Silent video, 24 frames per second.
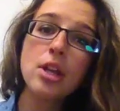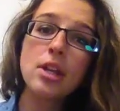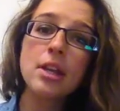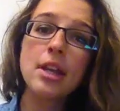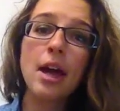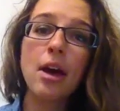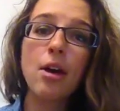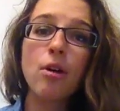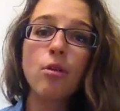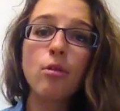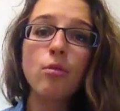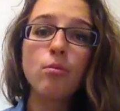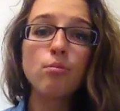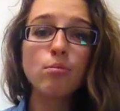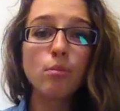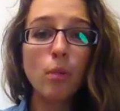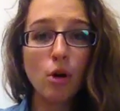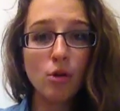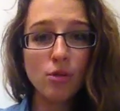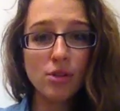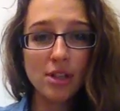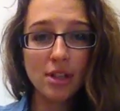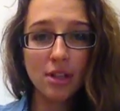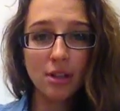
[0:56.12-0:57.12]
Now,
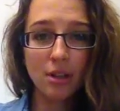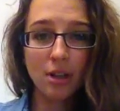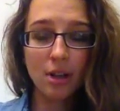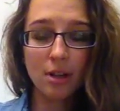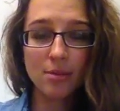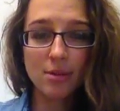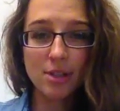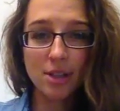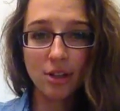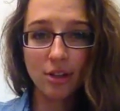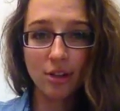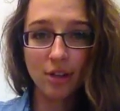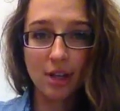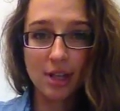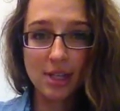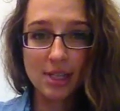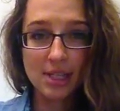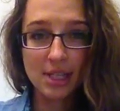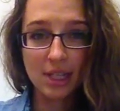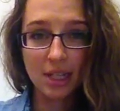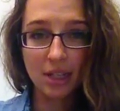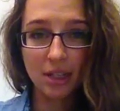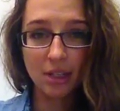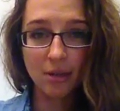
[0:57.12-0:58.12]
most alarms that you're going to
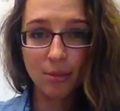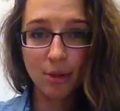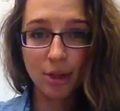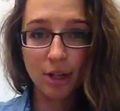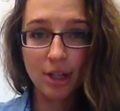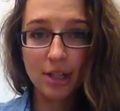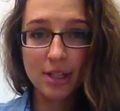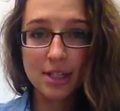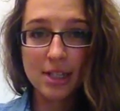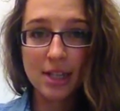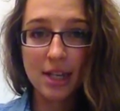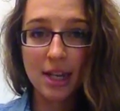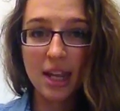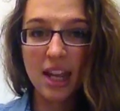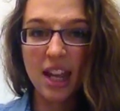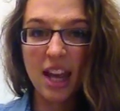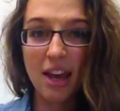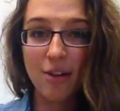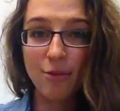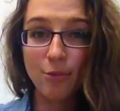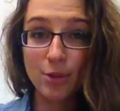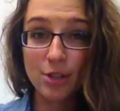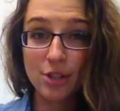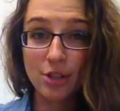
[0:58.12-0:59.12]
see on the market today
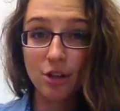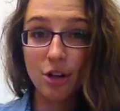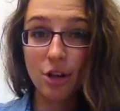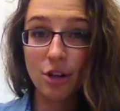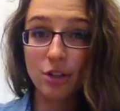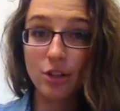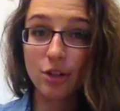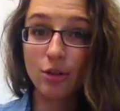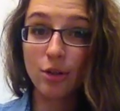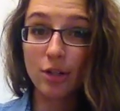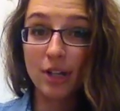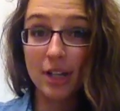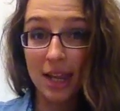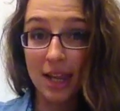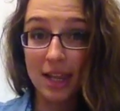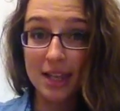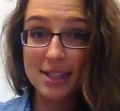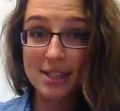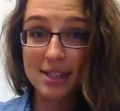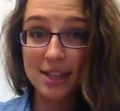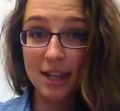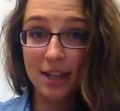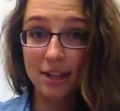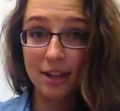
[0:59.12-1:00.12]
have what's called a
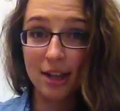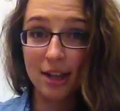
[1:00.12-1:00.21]
grenade style